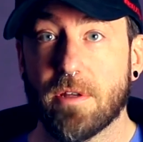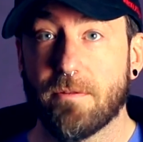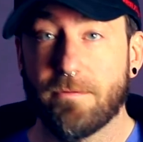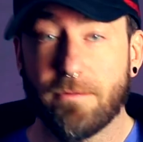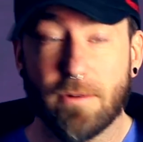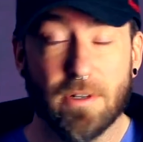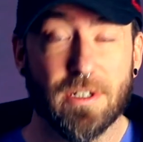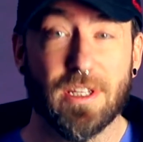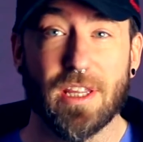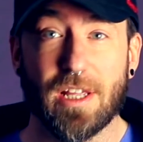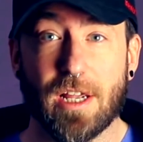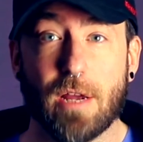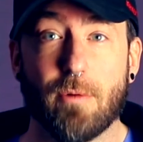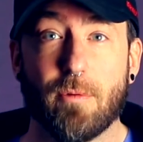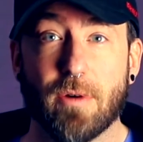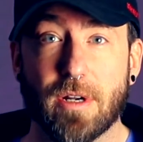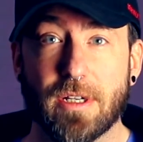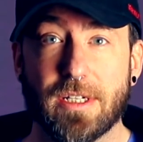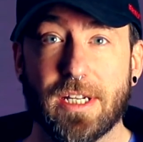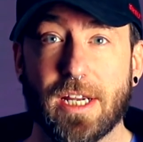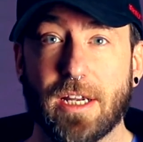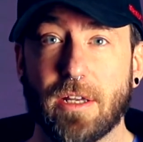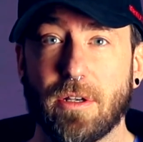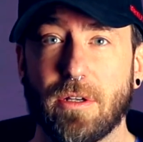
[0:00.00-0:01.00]
the first thing I
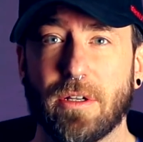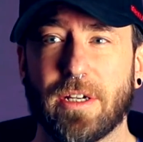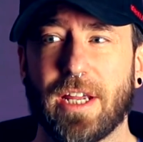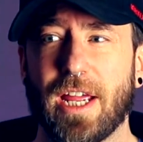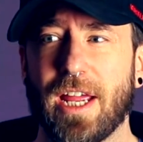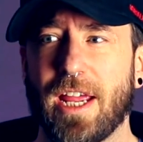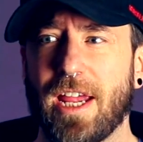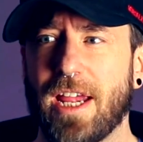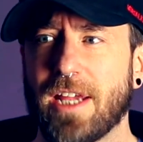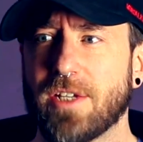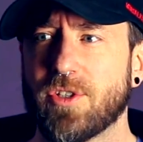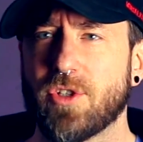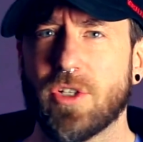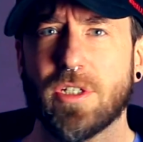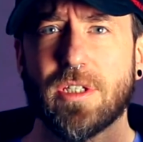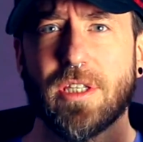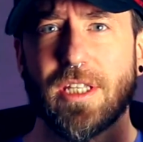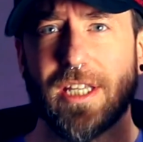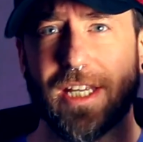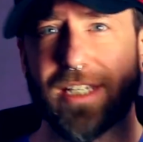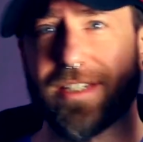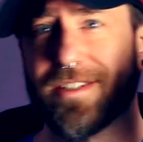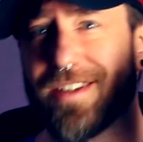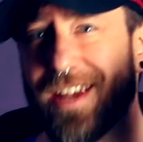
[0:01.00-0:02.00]
want to take a look at is just
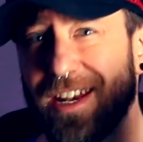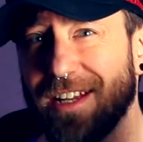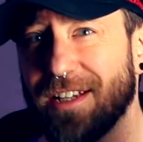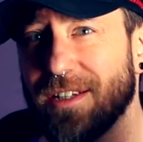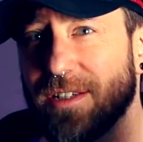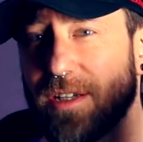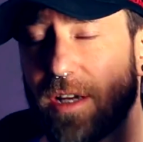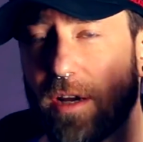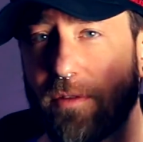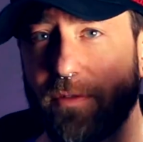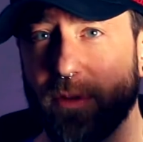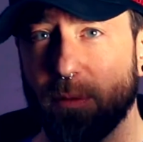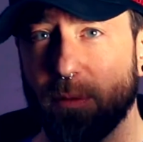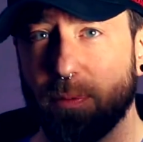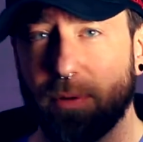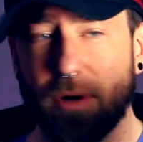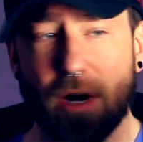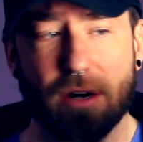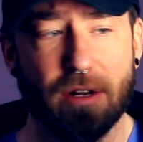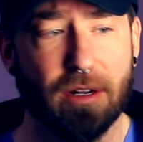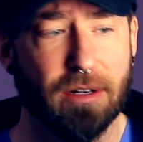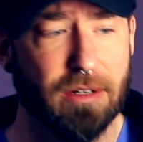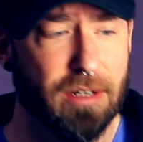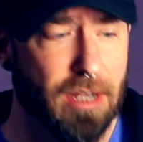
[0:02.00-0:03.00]
the aesthetics of the
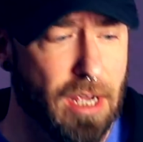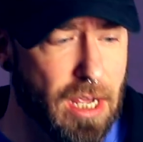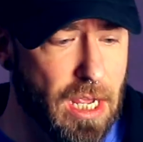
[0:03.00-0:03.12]
product.